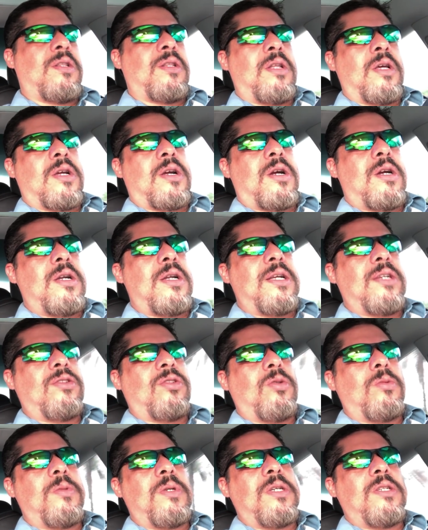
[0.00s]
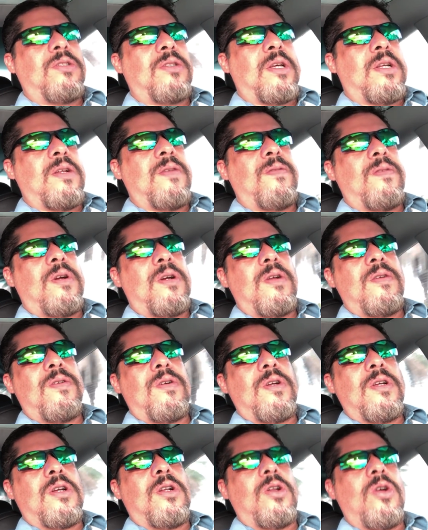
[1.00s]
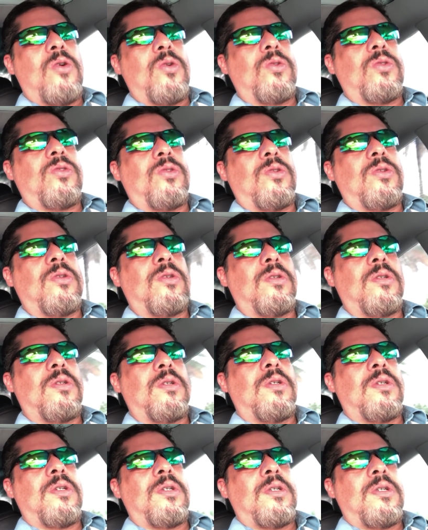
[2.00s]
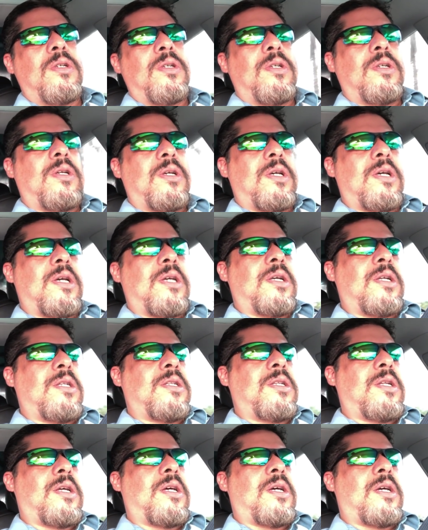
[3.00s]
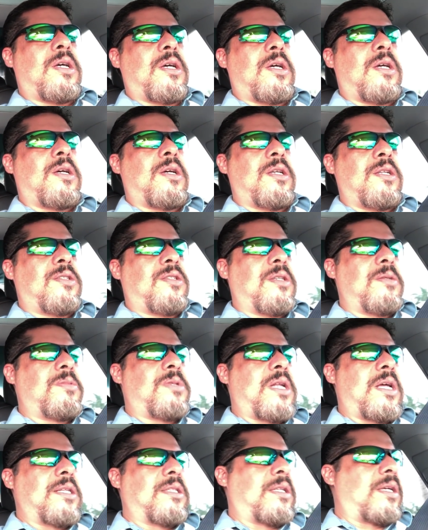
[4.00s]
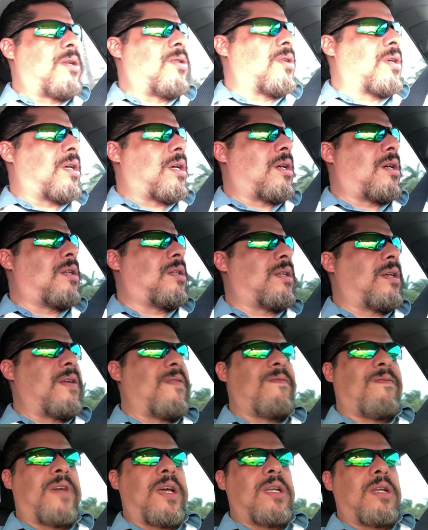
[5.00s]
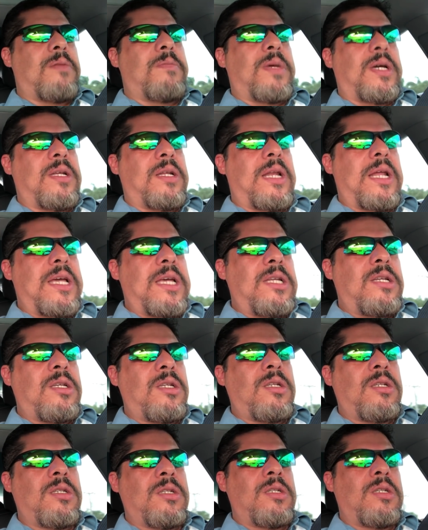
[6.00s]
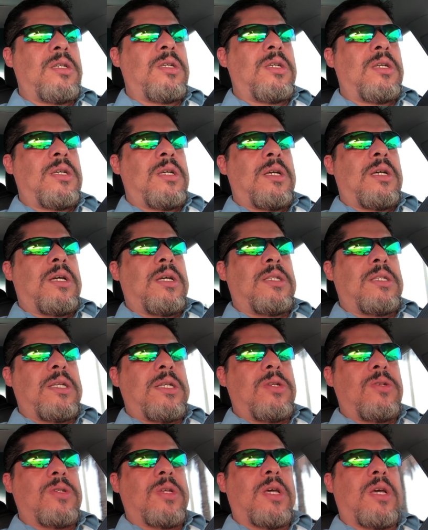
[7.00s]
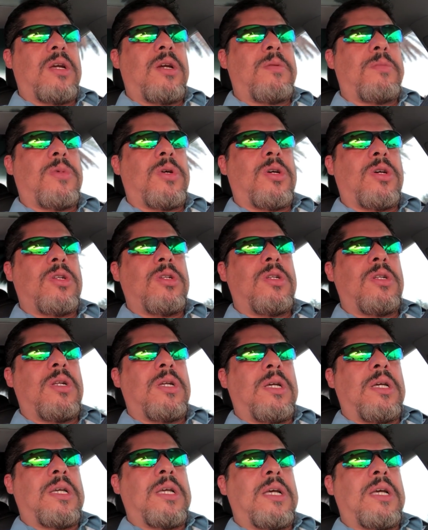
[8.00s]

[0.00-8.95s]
The car next to me is getting very close, and it seems like they don't care. They invaded my lane and they don't care, but I